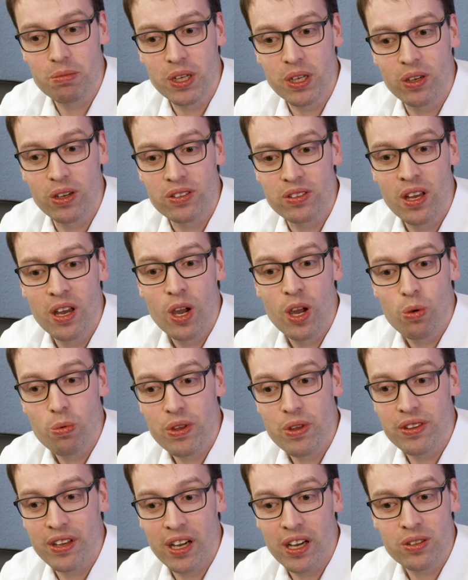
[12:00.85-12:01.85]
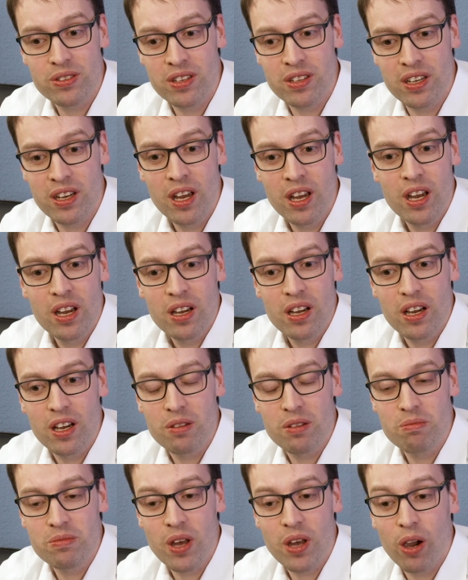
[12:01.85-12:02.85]
because without that,
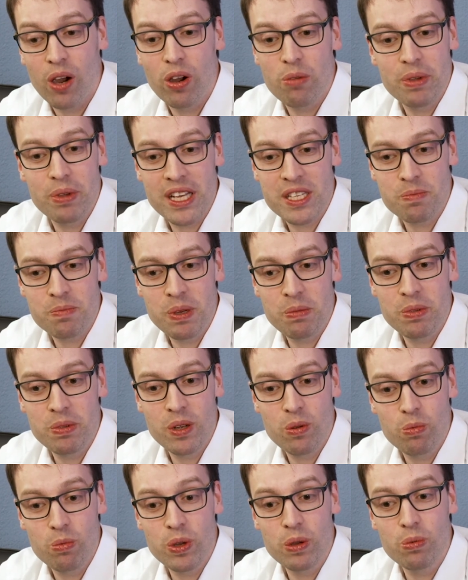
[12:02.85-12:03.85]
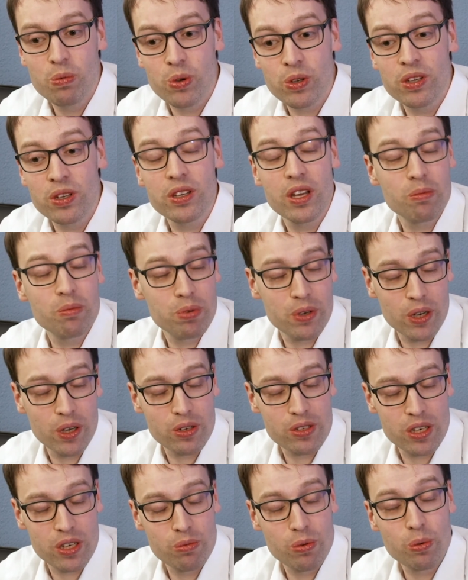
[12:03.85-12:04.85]
our best people we wouldn't
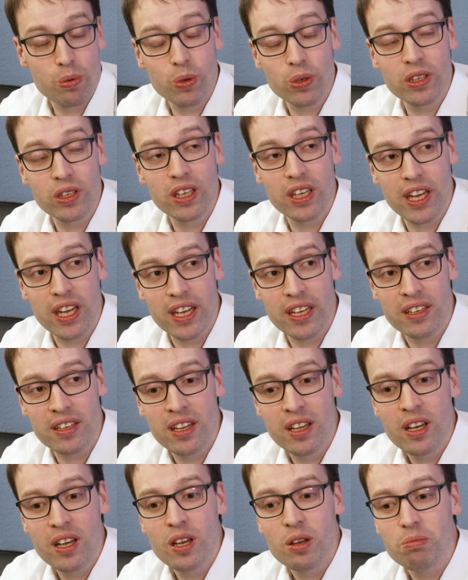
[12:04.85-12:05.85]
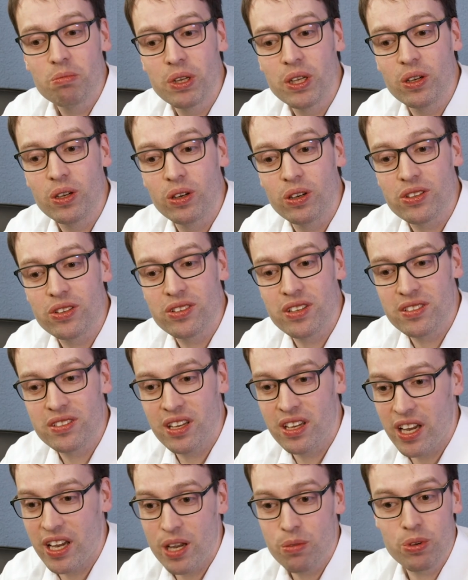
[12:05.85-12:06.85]
approach and we wouldn't get, because they
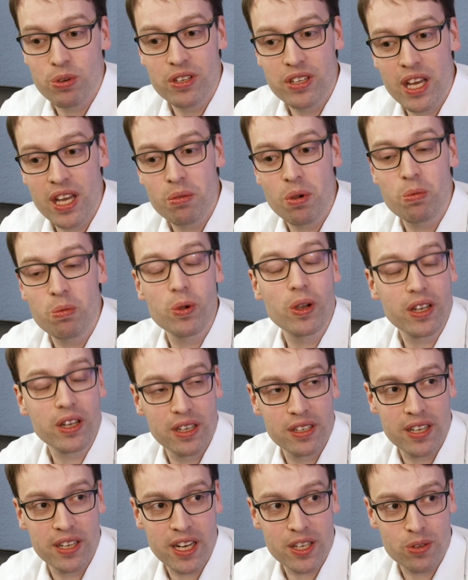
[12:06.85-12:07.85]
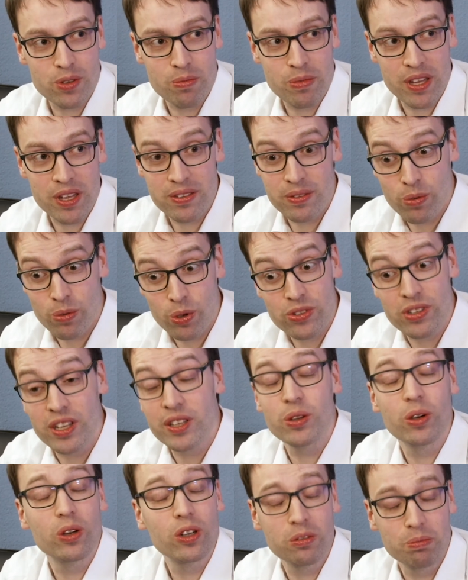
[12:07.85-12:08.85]
say, I would never work in a tax firm. That's what they
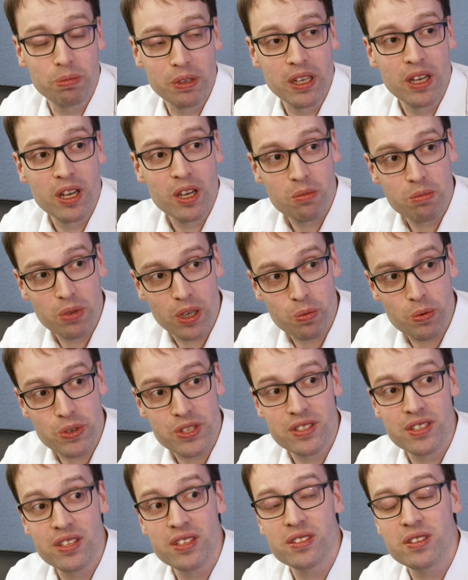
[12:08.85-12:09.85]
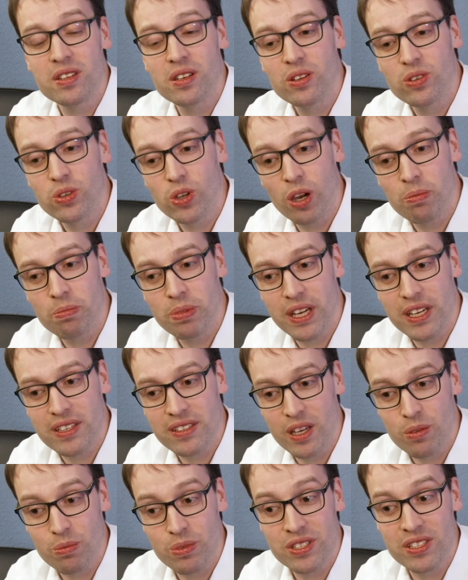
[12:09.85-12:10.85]
told me. But with these topics
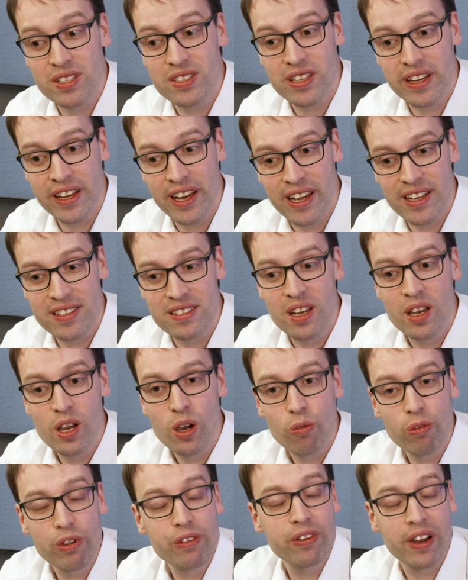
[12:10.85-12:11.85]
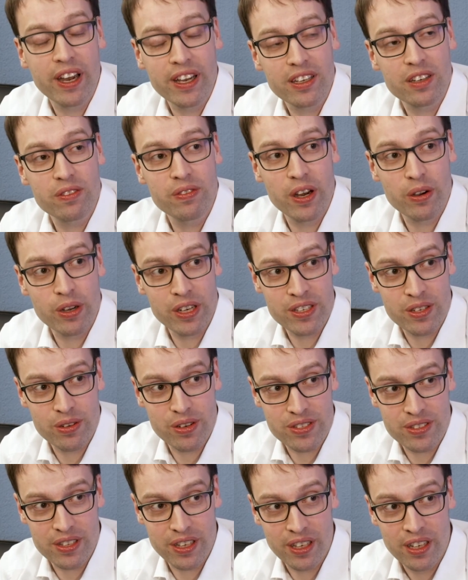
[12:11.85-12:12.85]
and with these clients, we find it very
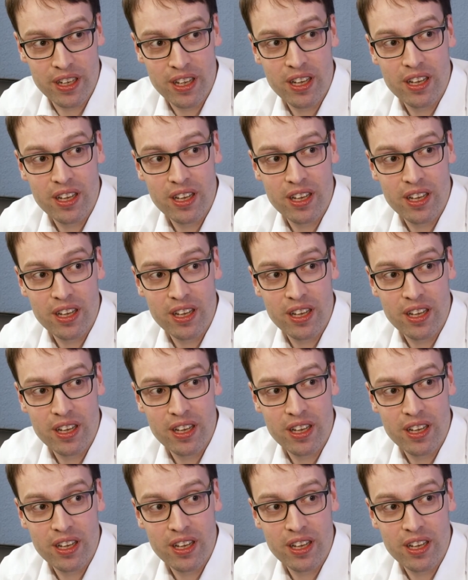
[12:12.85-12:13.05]
interesting.